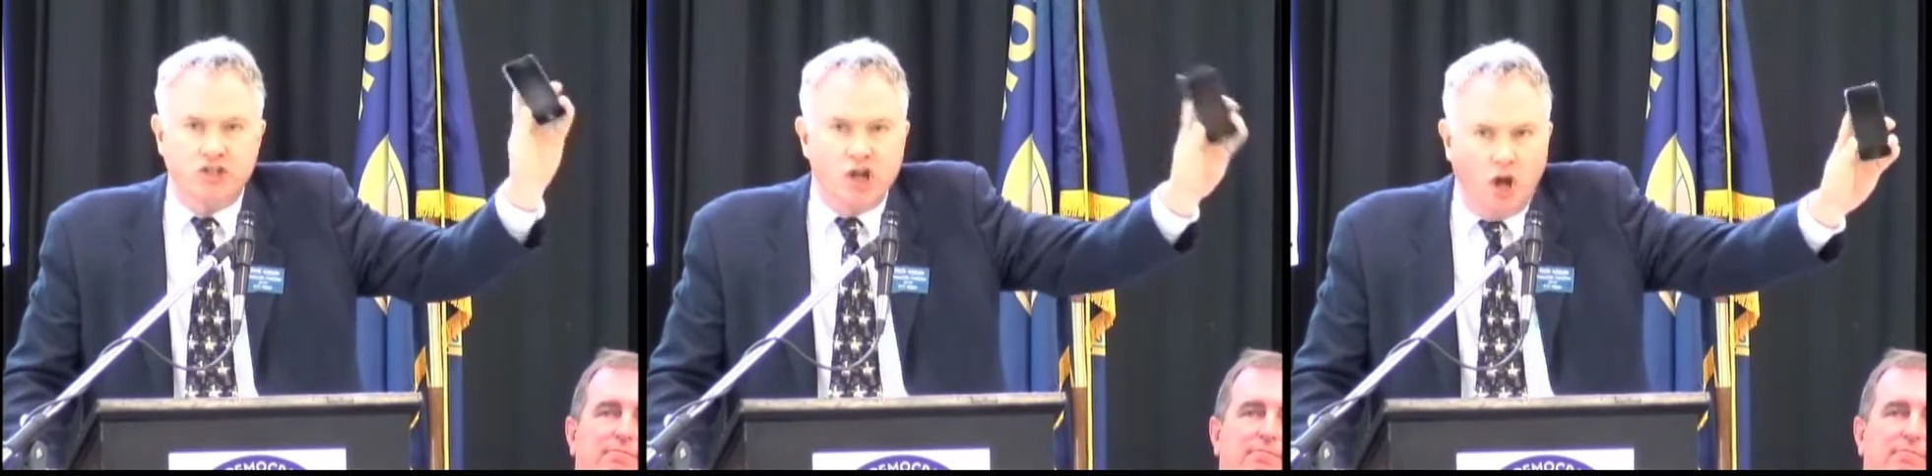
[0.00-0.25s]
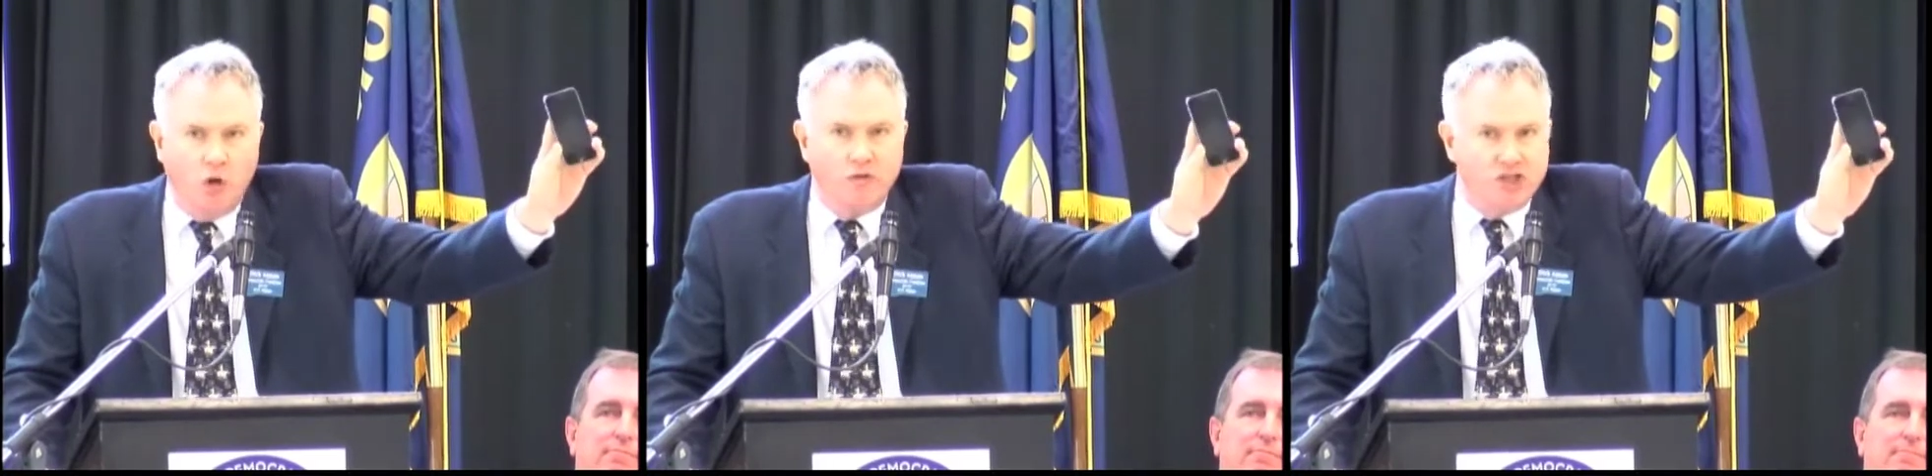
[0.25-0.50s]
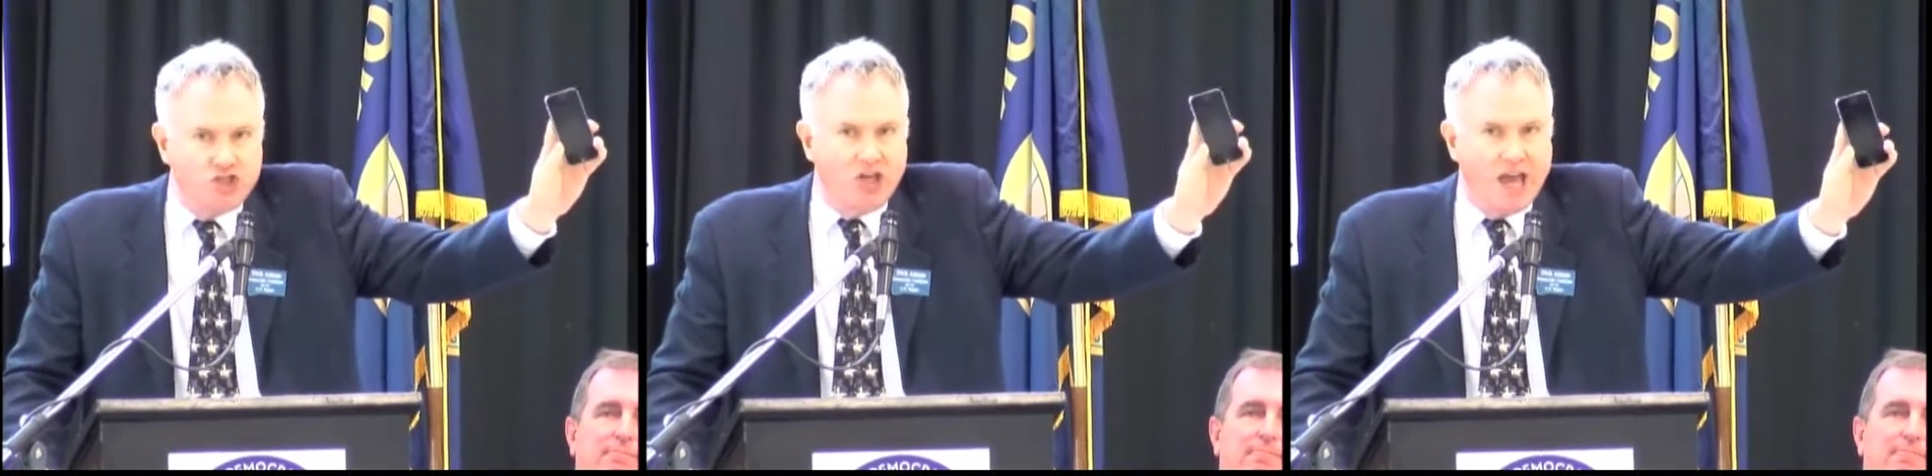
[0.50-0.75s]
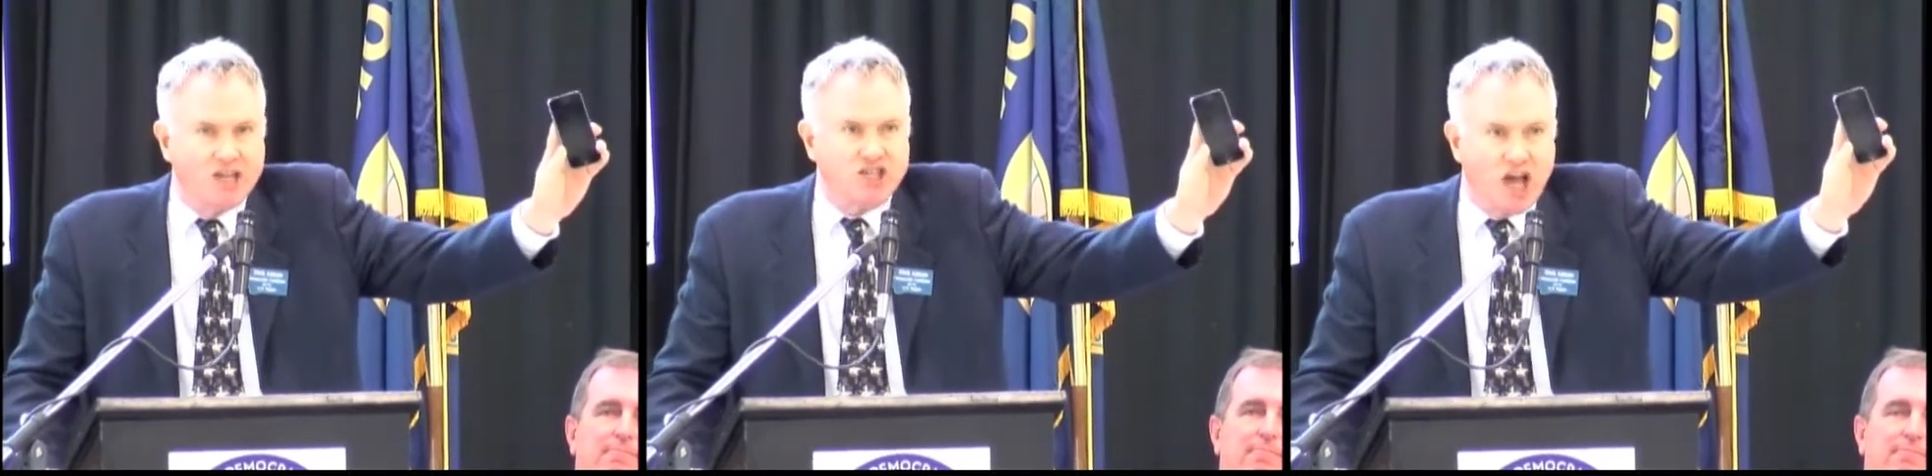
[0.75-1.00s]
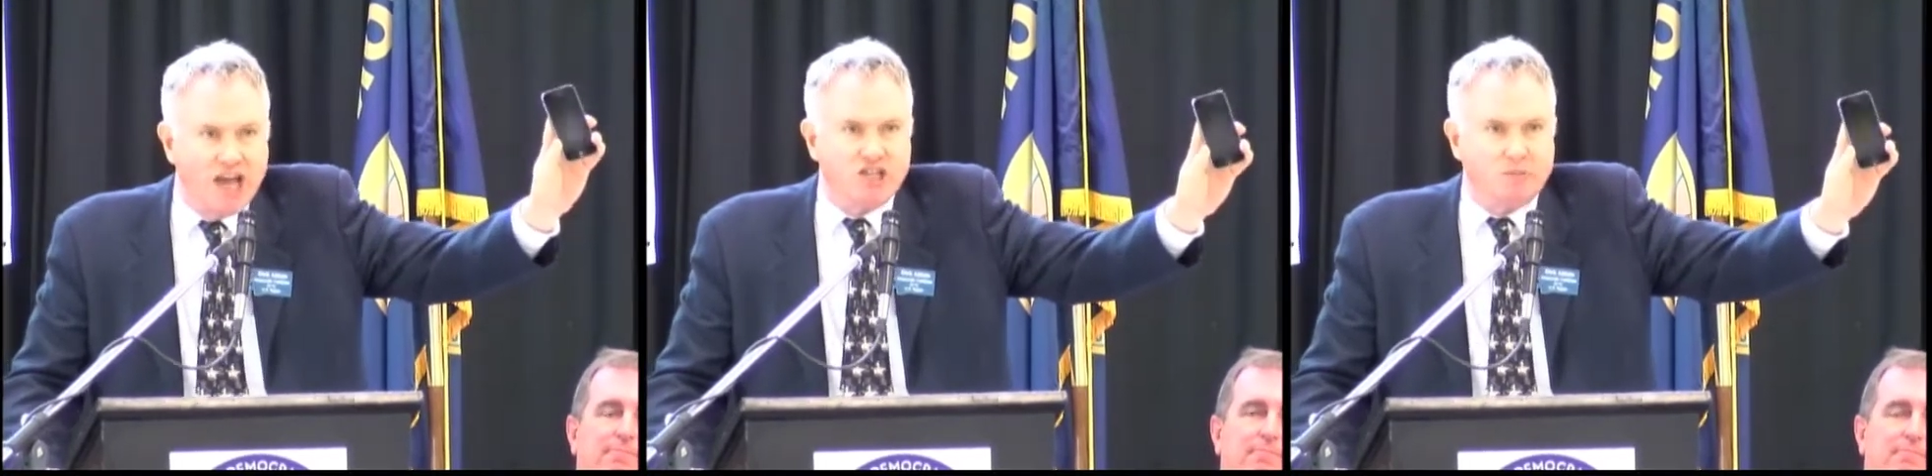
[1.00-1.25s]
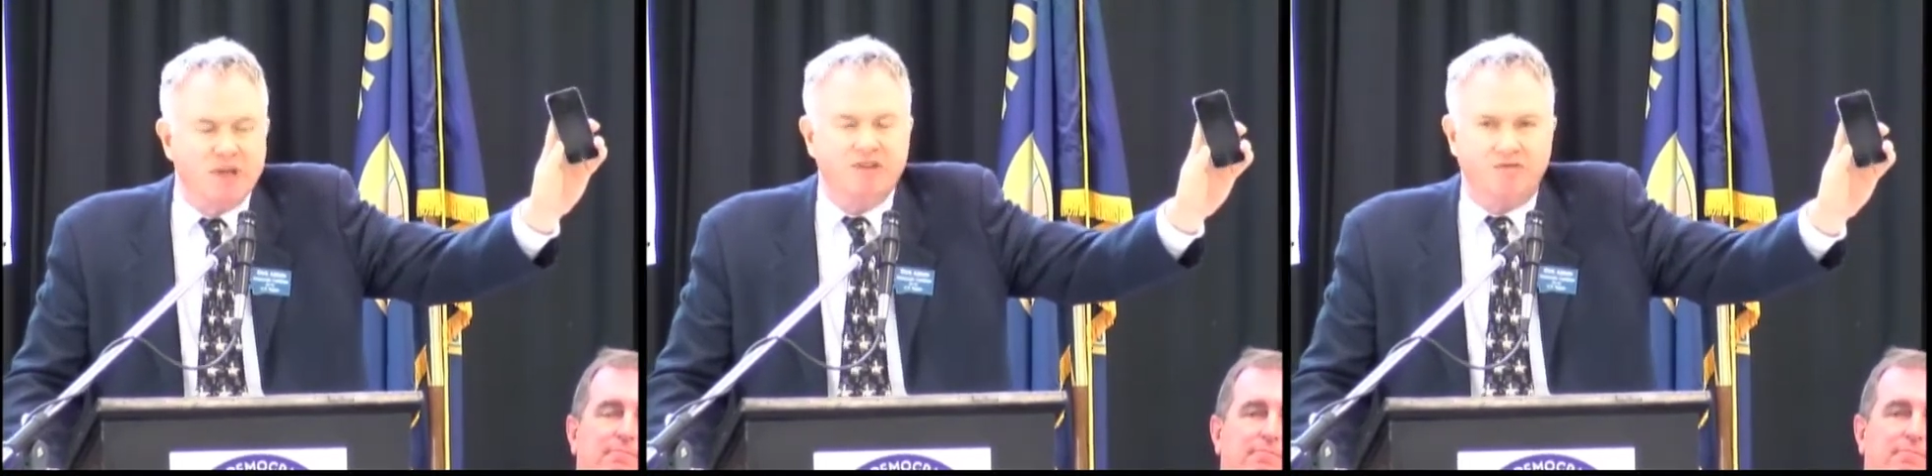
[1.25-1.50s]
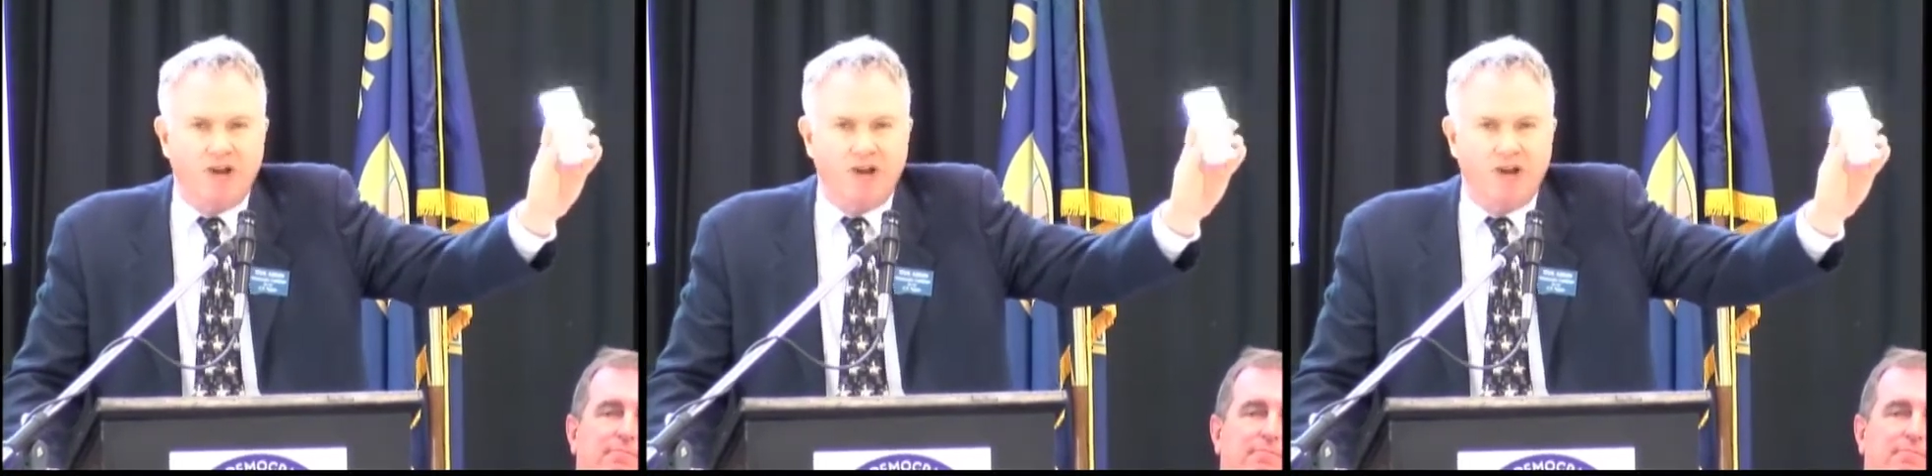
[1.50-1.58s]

know that she has high-speed